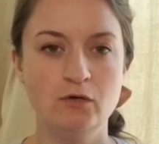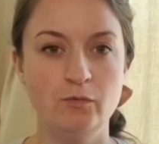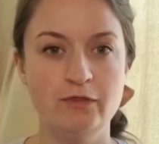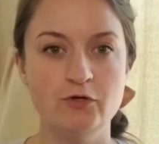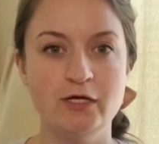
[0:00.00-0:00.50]

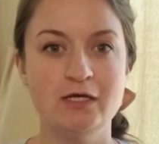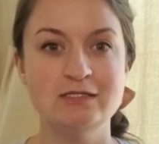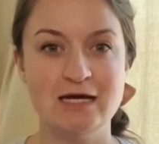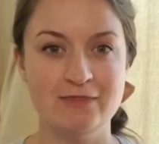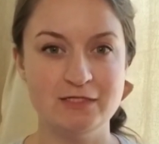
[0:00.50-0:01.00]
with your kids
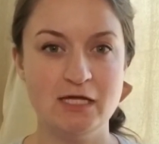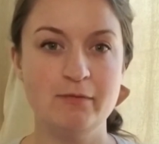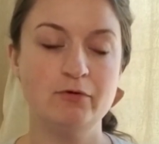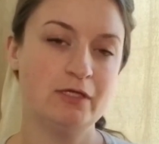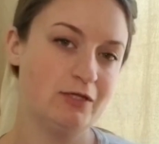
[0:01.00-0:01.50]
at the
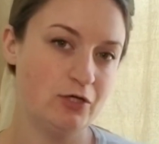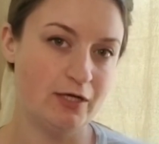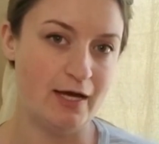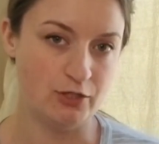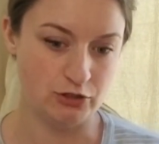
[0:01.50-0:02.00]
table that they're going to
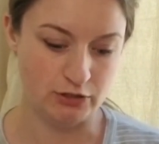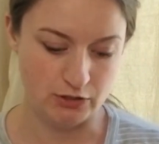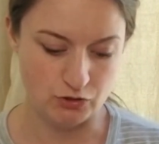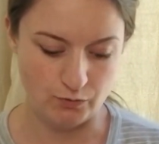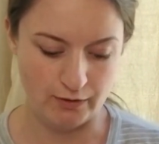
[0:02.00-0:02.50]
actually
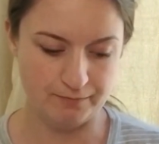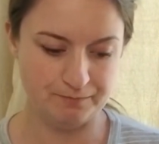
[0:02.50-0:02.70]
enjoy,